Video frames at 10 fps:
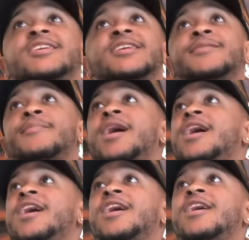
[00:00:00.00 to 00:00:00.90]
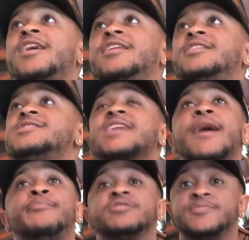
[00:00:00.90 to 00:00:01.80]

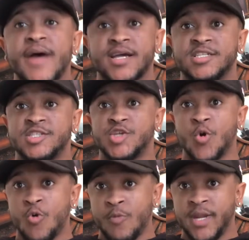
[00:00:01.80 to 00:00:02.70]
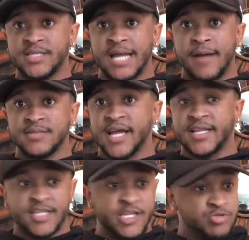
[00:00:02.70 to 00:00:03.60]
got pushed back so many times.
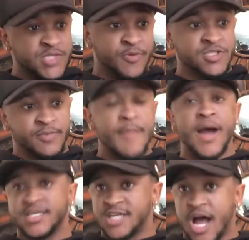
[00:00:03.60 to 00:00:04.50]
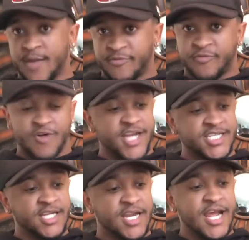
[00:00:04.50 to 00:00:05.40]
Like, this was supposed to be my job fresh
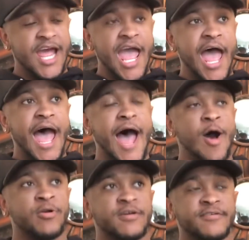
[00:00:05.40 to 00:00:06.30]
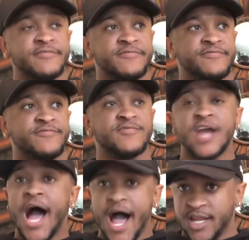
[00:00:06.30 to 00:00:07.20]
out of
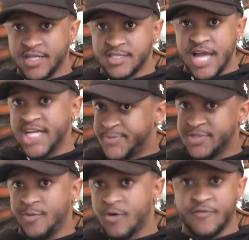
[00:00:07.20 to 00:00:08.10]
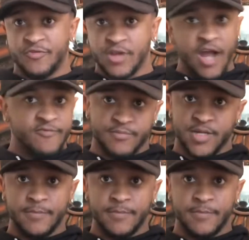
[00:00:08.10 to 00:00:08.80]
college. I was supposed to be working for the government.